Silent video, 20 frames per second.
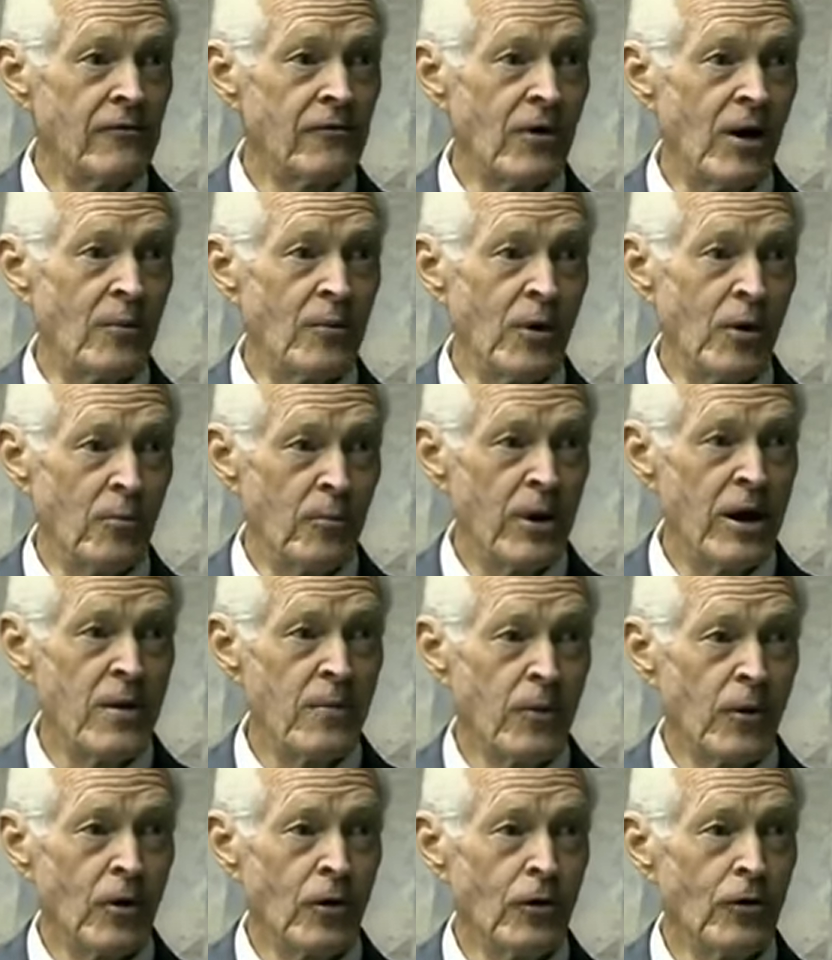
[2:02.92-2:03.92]
from the
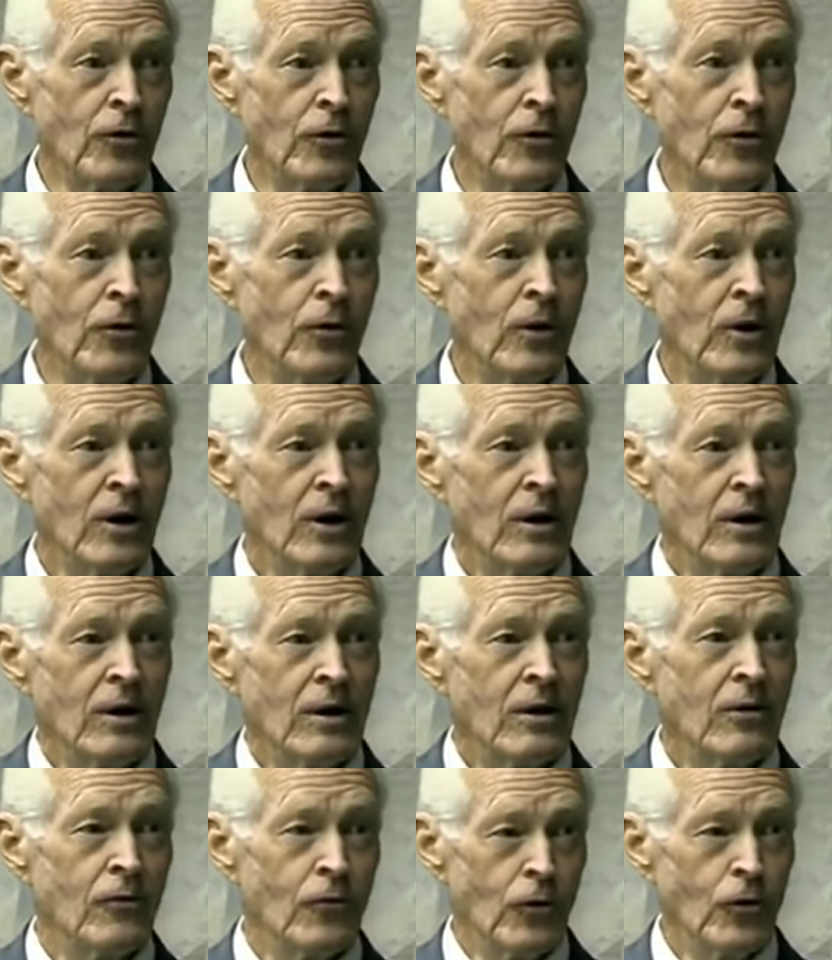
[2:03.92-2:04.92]
people who
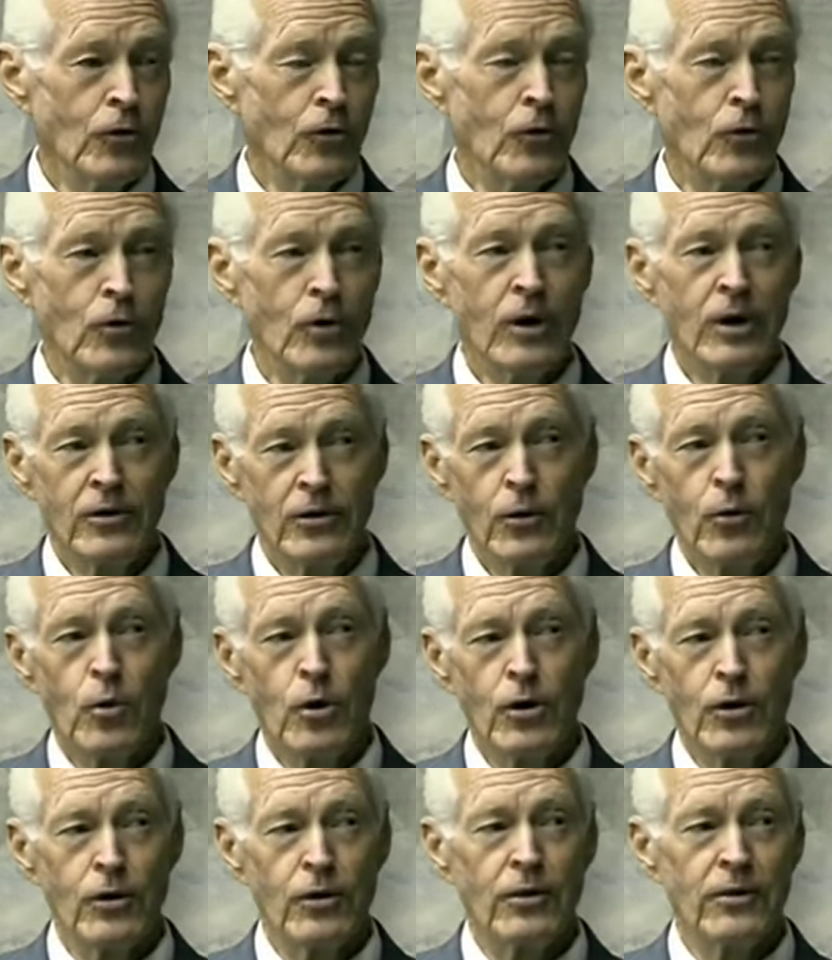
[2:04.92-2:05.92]
rule the
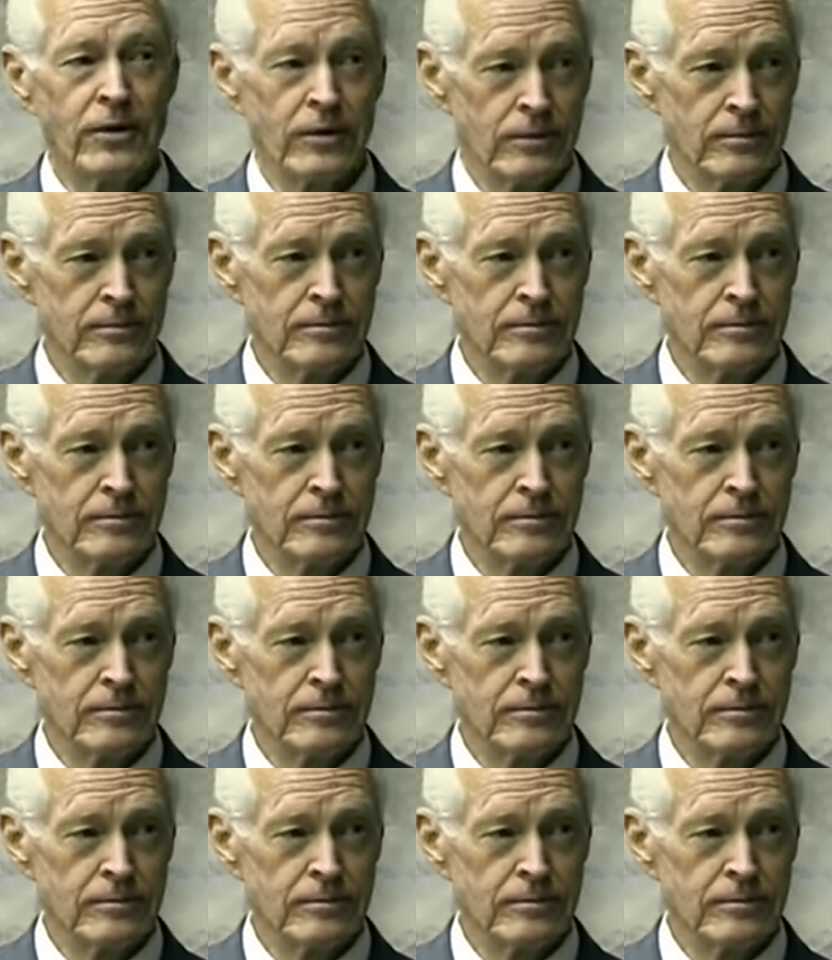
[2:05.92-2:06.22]
world.